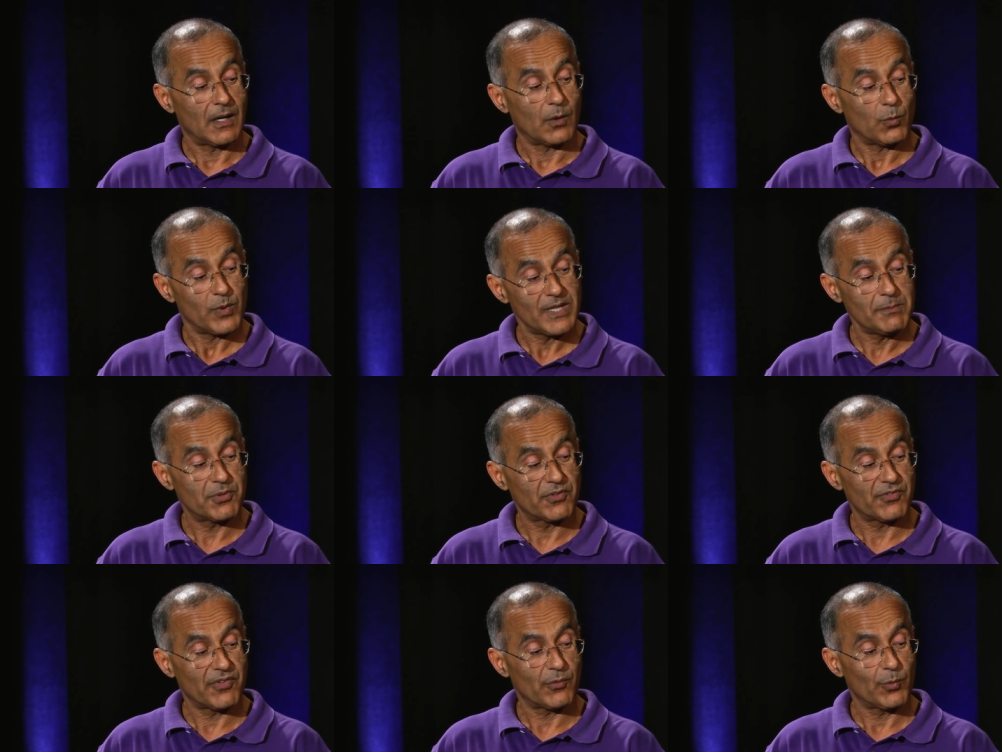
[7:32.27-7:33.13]
Uh, we,
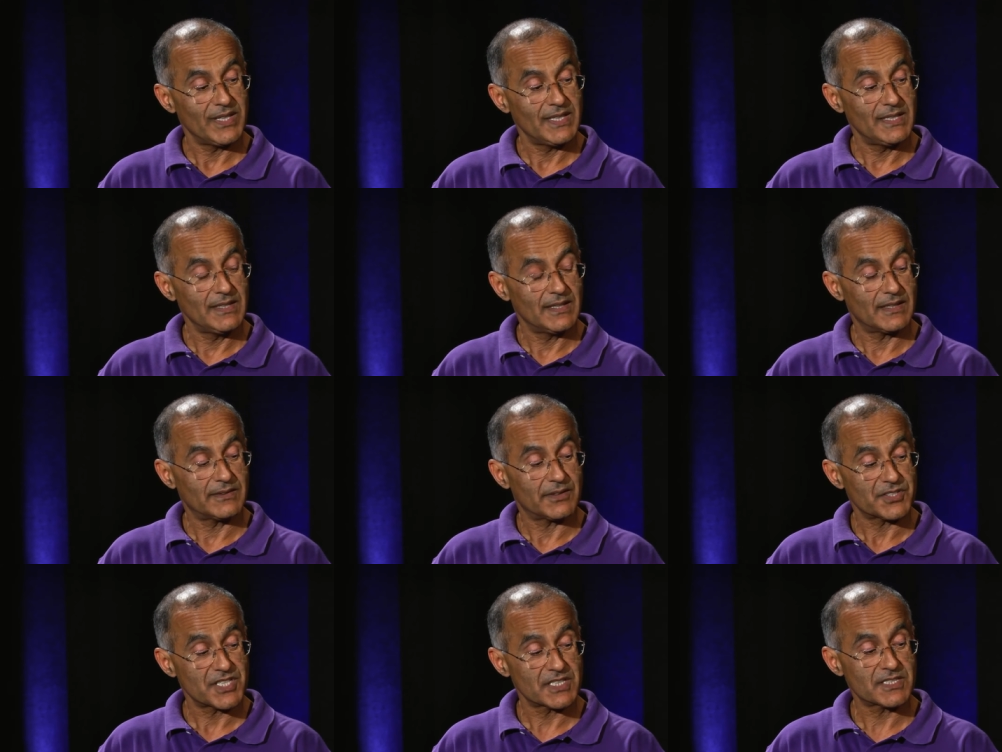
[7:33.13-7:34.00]
we
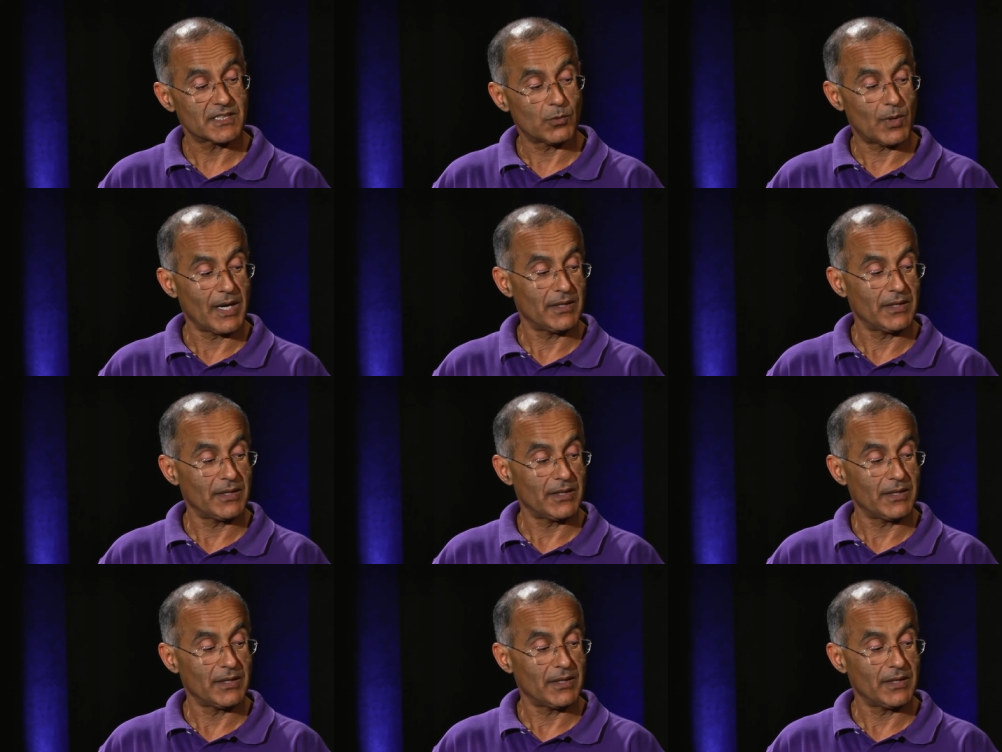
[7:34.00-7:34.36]
there are six other